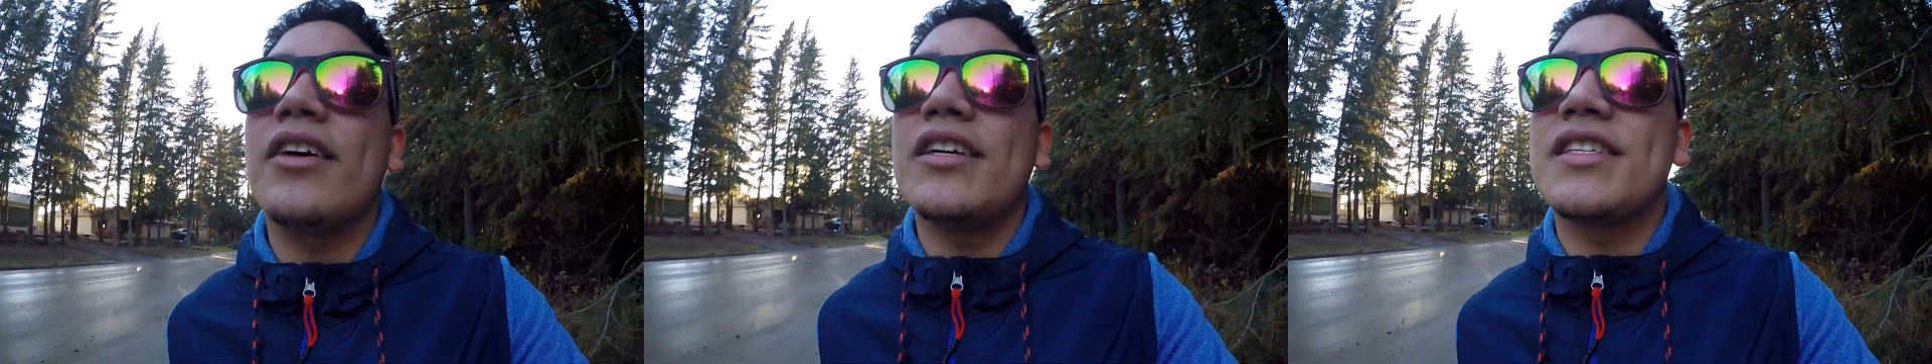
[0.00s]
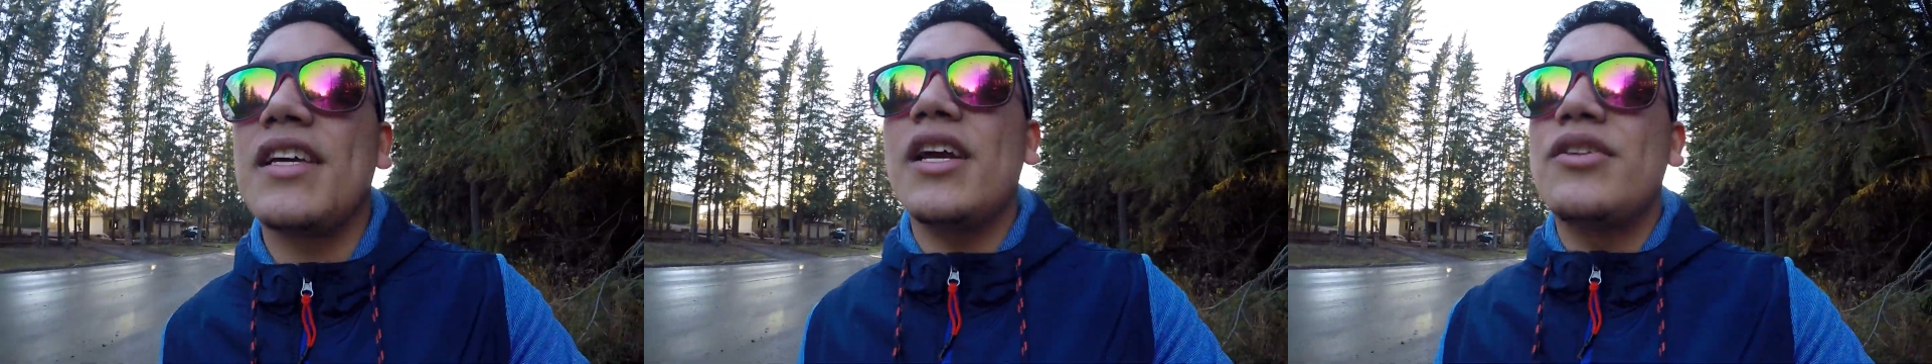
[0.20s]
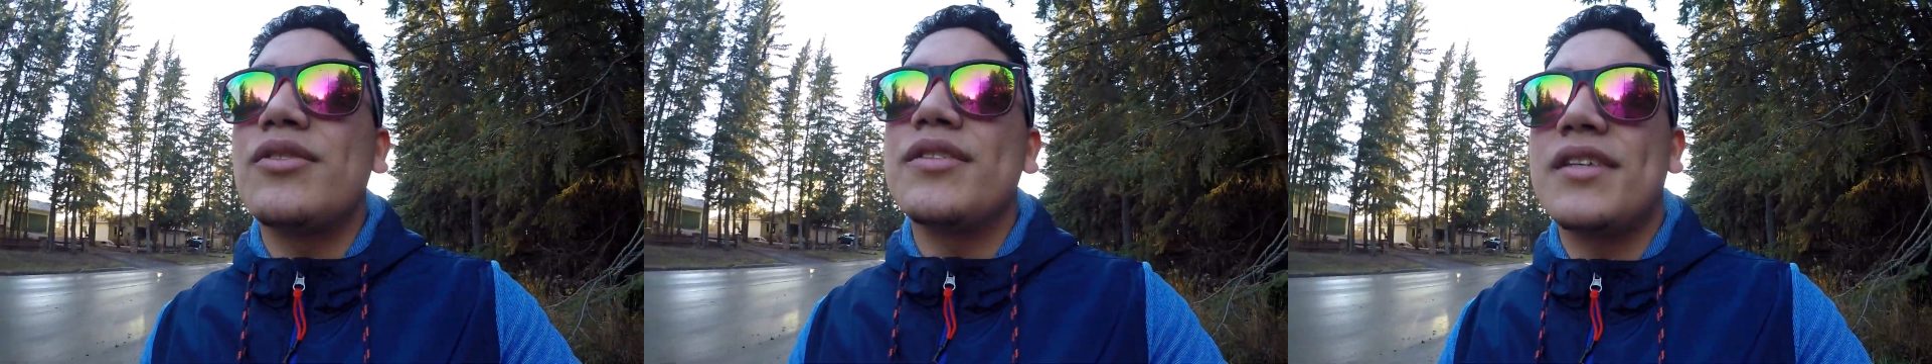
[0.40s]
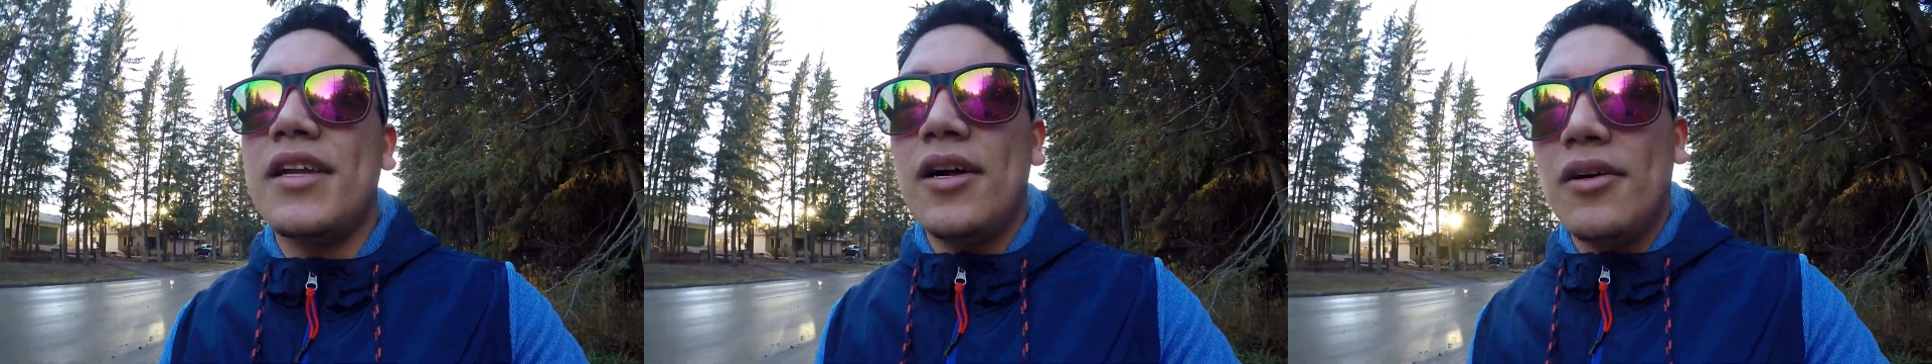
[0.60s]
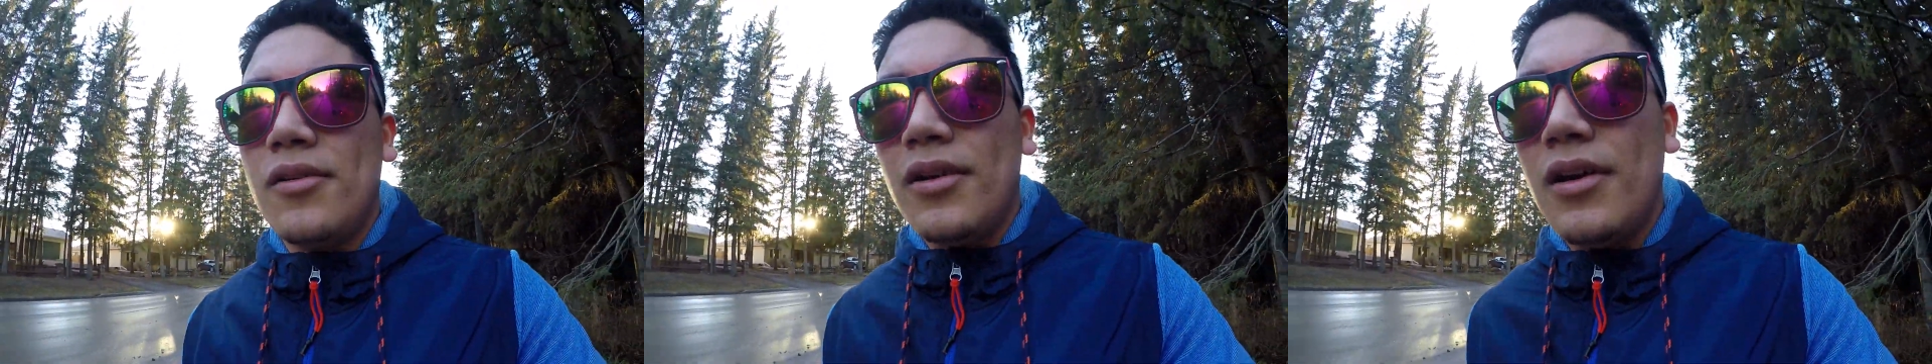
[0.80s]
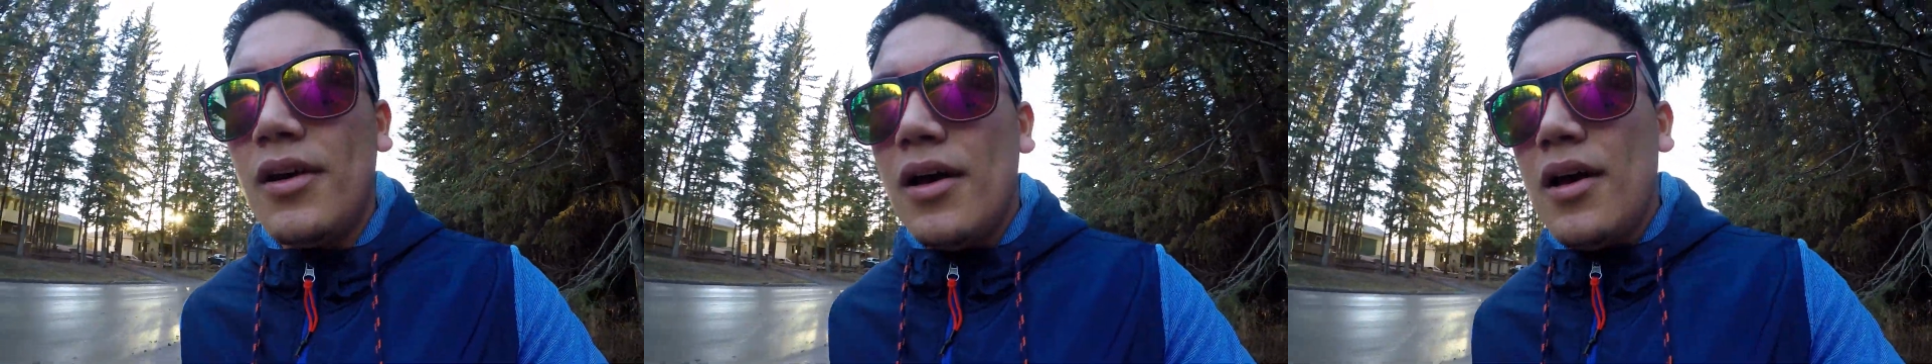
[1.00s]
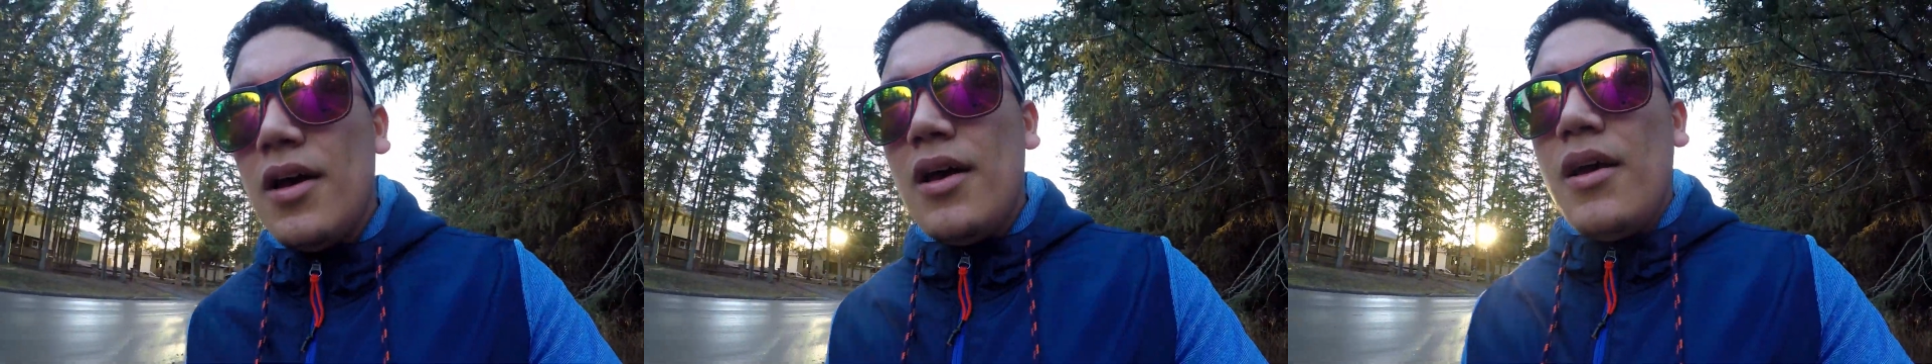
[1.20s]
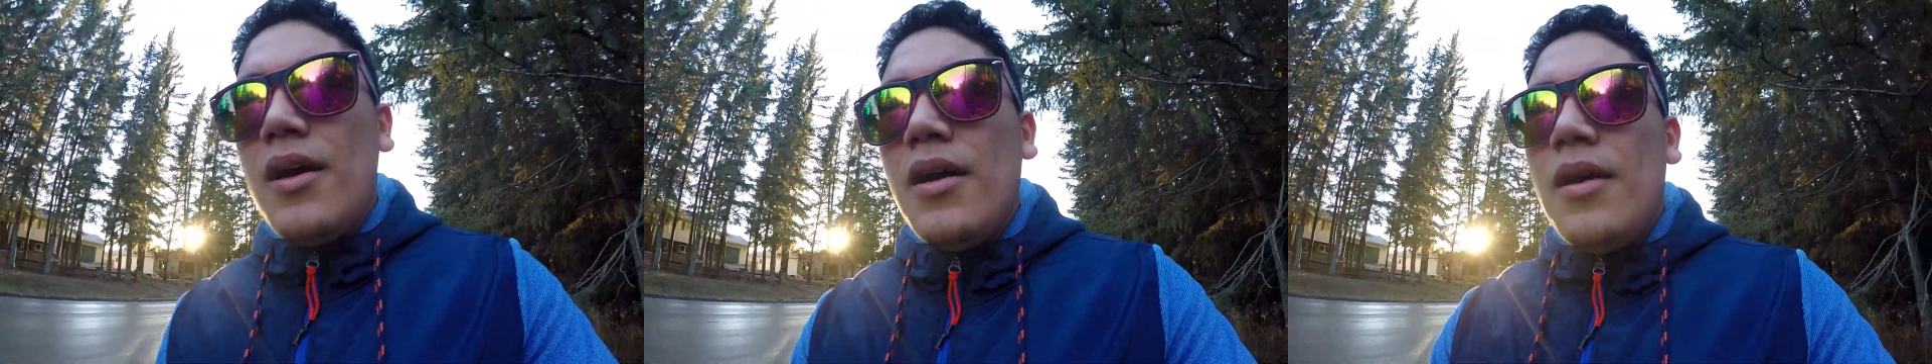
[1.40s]
like a schedule set out,
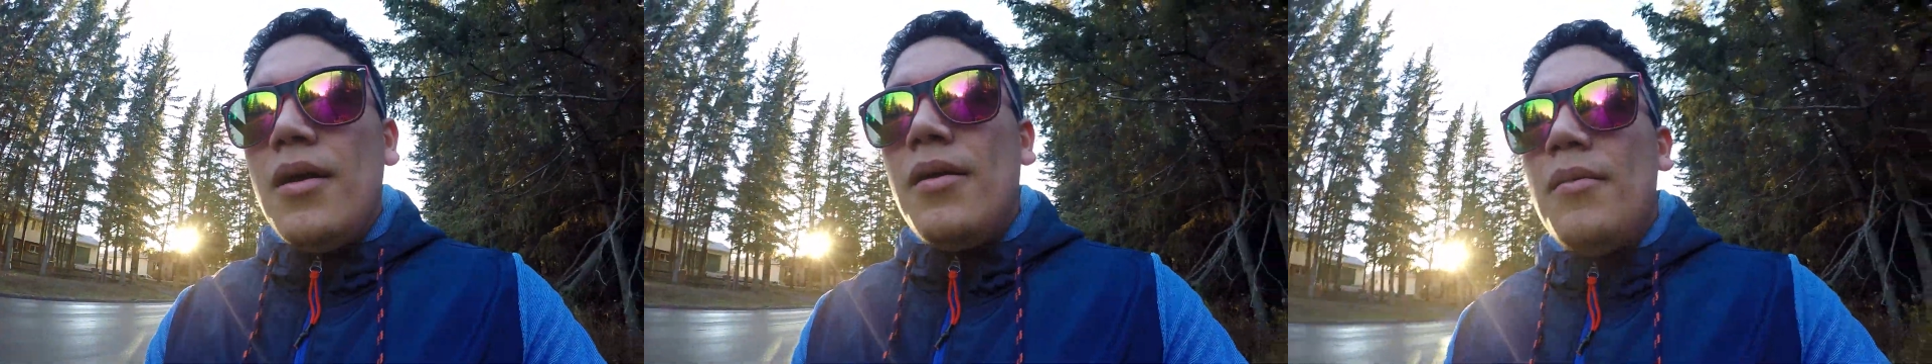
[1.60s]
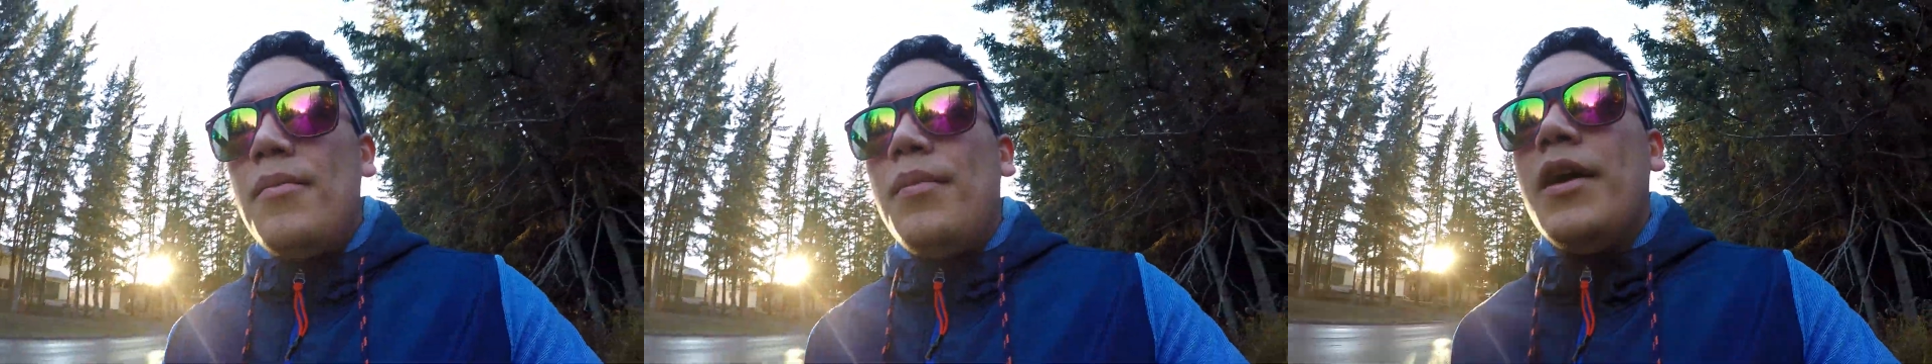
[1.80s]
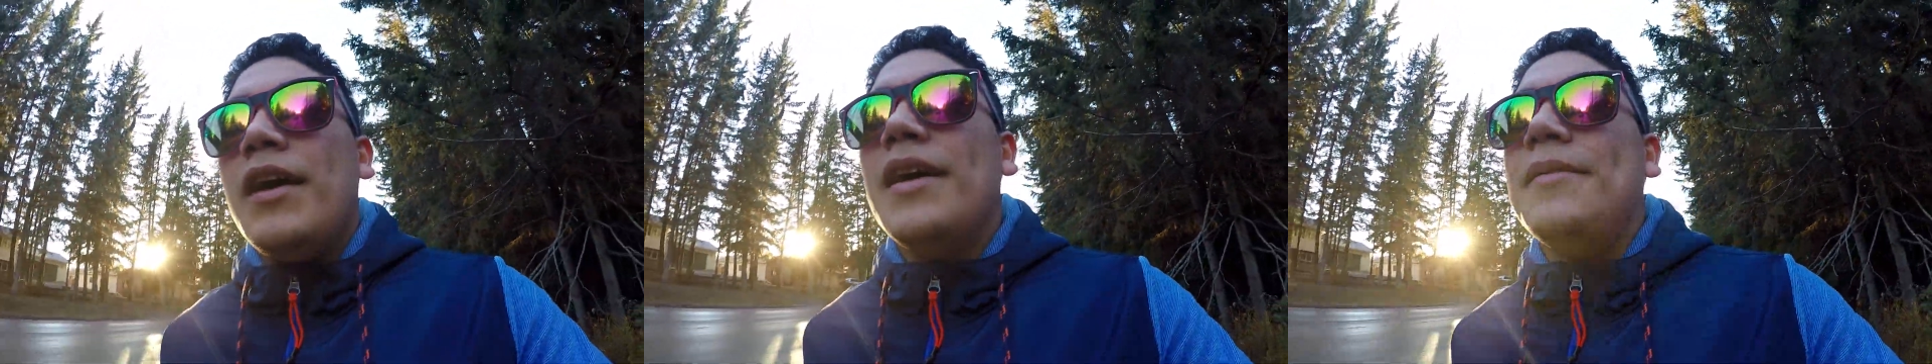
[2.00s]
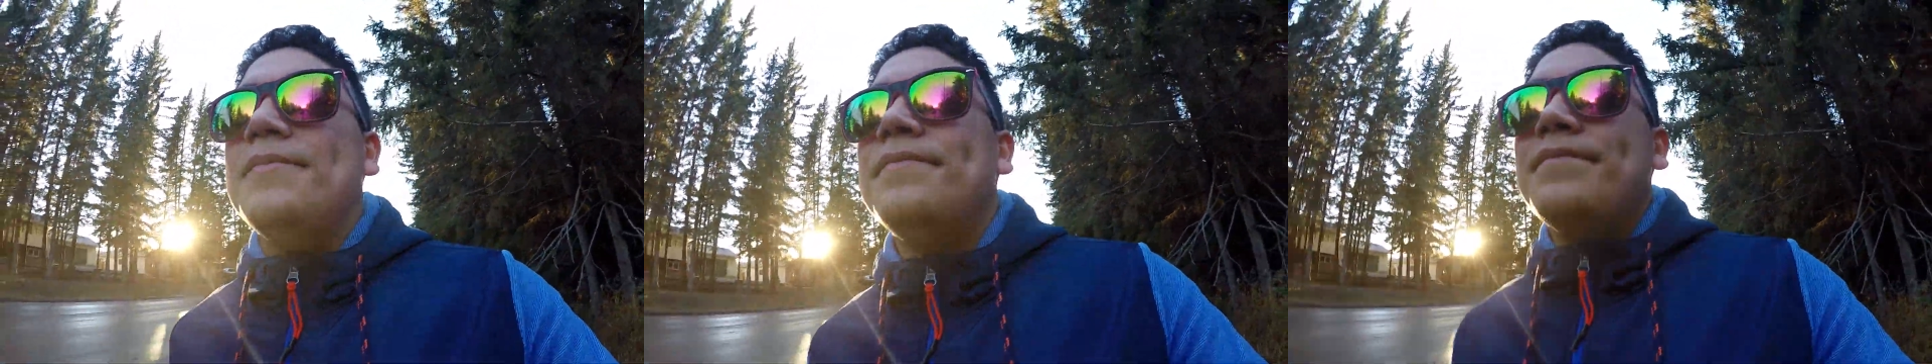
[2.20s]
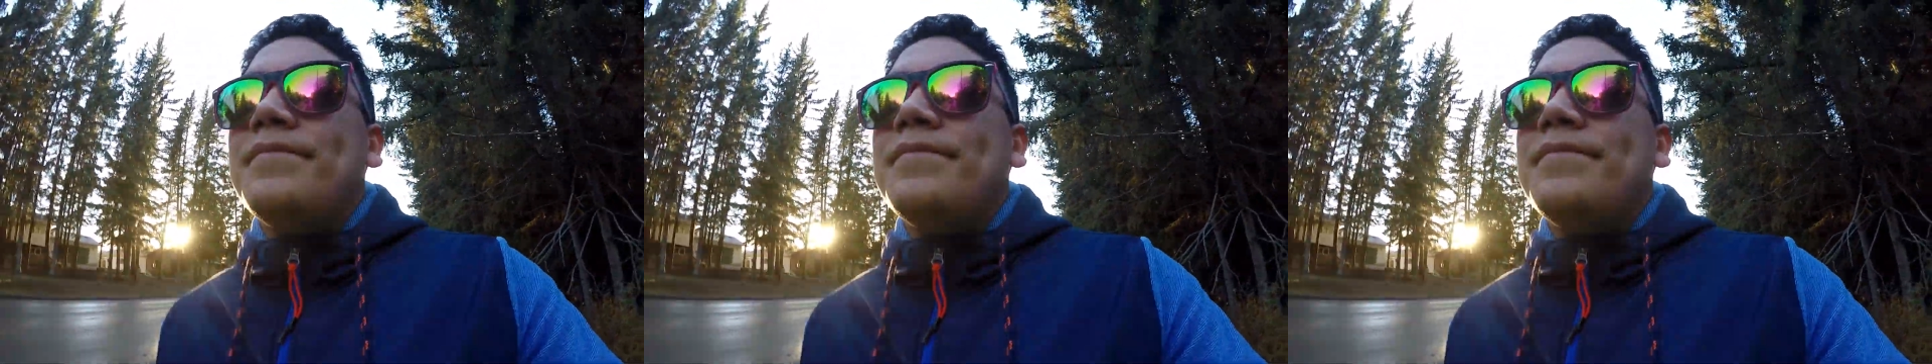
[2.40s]
but